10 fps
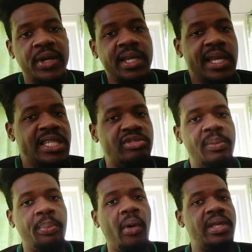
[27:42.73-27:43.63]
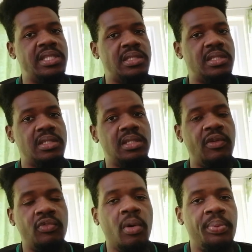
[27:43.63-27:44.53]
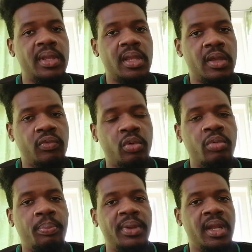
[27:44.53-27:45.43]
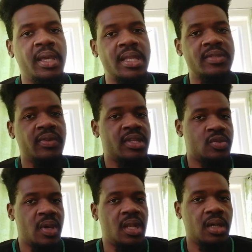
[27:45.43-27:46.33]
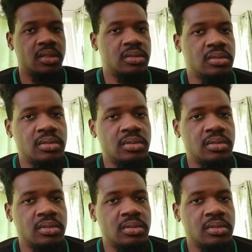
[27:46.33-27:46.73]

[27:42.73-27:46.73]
We need these three points if we go play if we're playing against Venezuela.